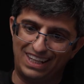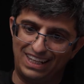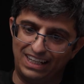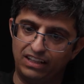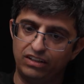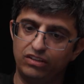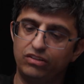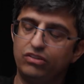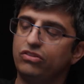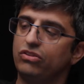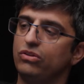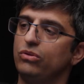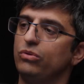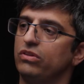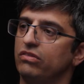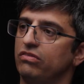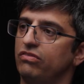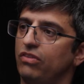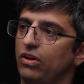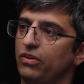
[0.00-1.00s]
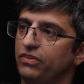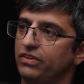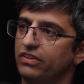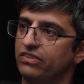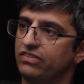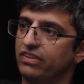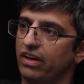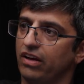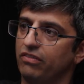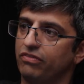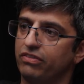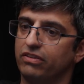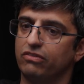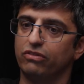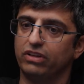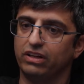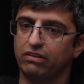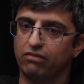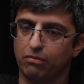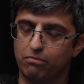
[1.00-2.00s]
into the vault itself and
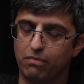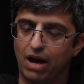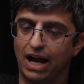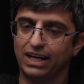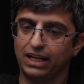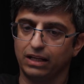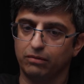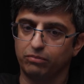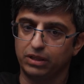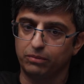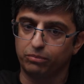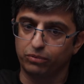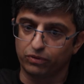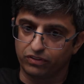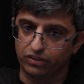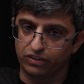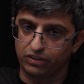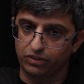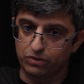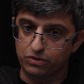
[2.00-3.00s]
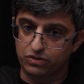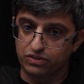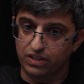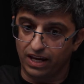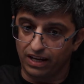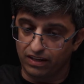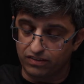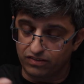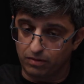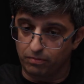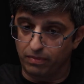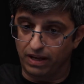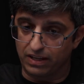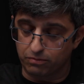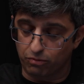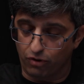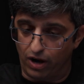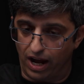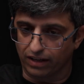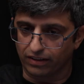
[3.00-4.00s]
really reminding people to use that as the
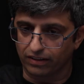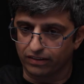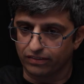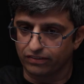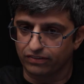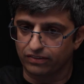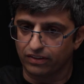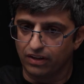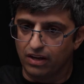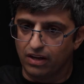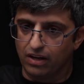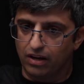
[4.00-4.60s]
best practice.